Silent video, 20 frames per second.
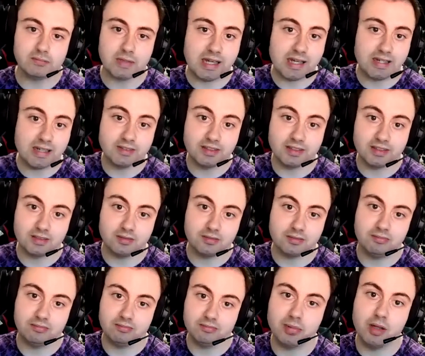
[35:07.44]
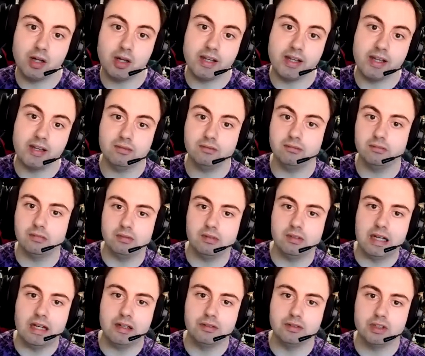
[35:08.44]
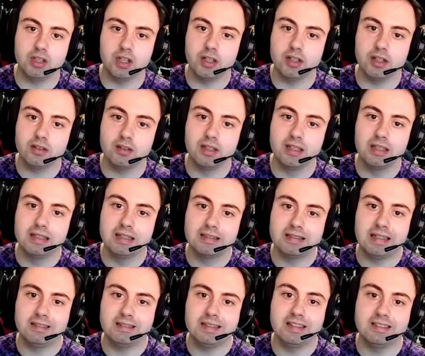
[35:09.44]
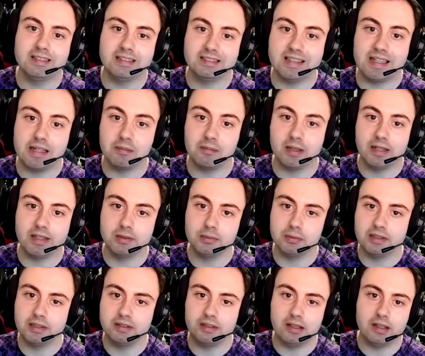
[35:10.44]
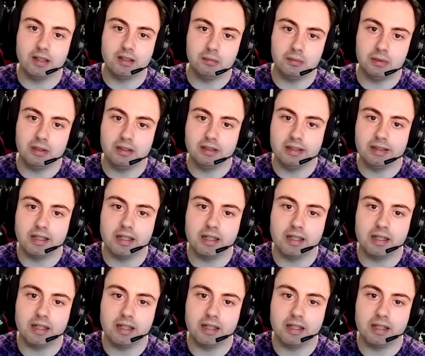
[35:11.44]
handed by it outside. That's the same place where the where